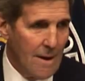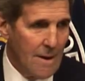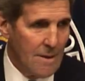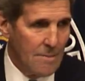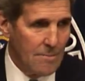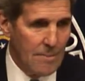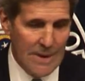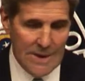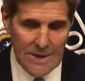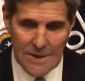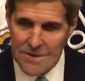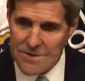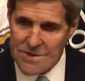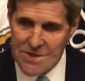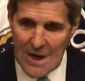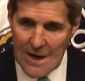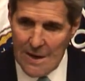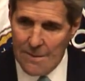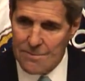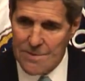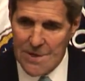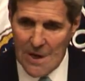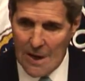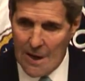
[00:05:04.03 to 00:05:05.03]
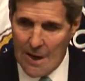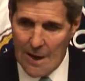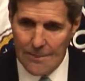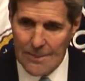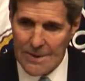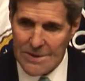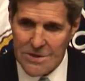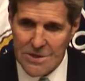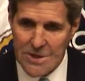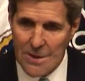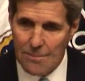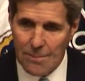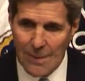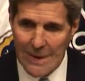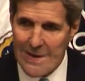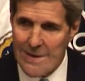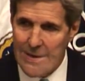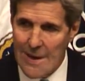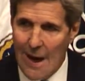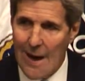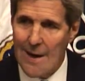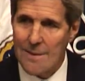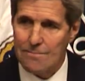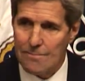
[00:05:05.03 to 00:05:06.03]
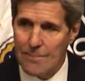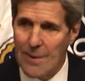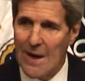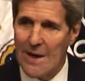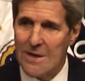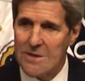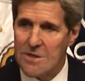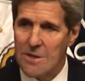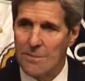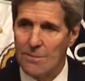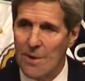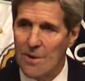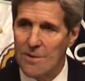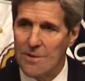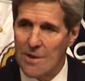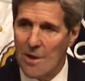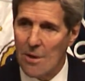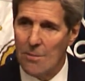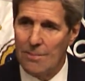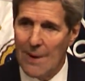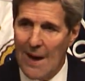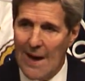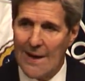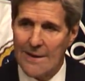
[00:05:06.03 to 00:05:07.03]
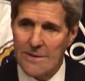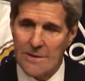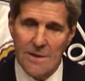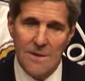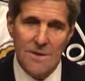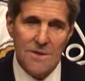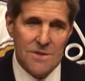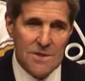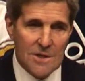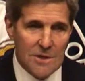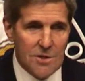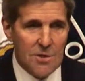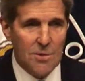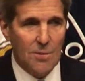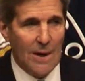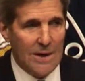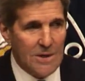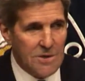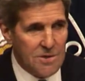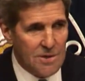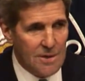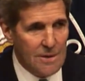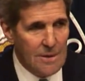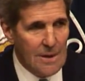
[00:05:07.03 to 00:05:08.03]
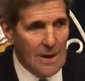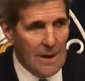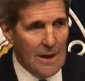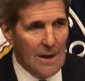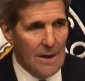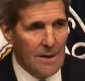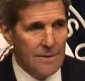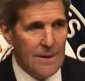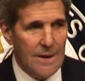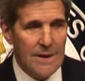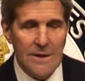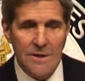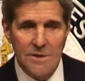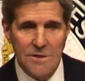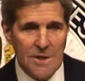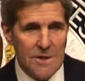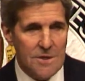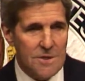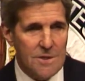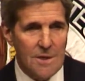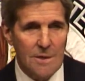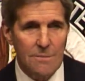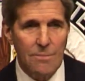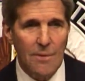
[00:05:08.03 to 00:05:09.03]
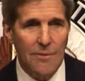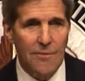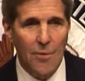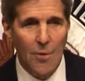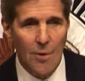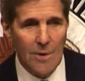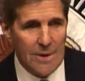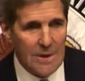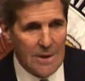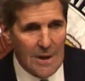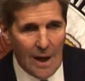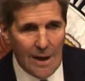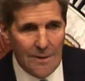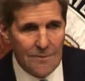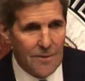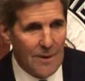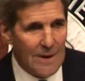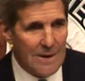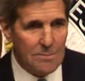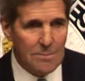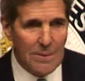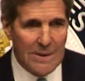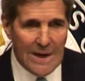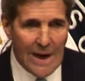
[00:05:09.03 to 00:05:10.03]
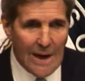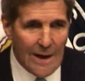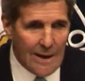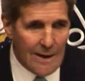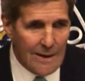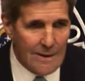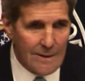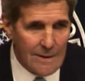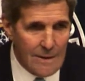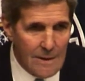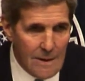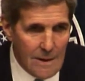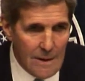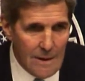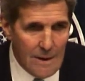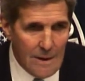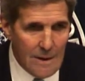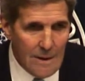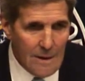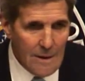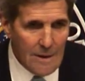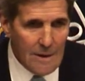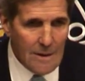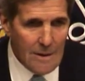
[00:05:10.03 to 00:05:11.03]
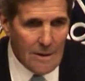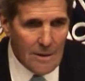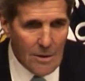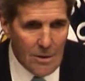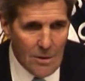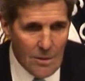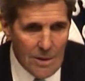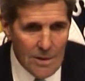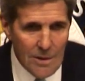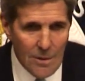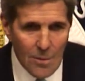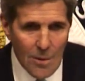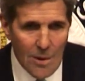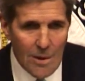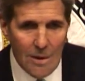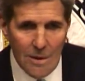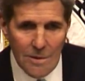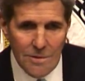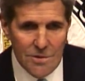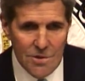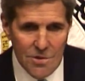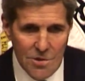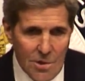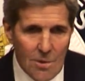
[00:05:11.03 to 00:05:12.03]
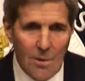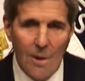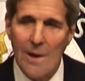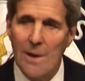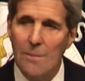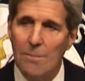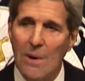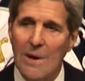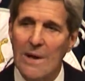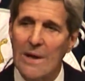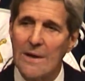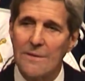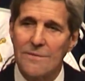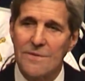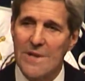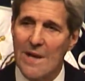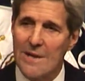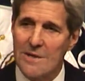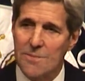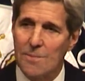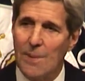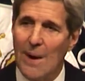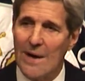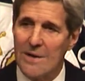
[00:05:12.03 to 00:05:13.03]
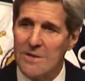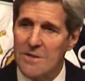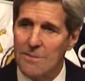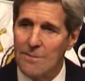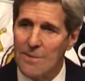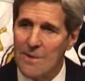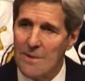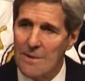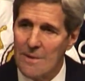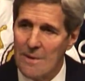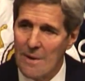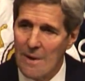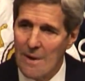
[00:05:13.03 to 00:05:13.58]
But at the same time, it's simply not possible to go back to the situation that existed before the conflict began. Who in the world truly believes that's possible?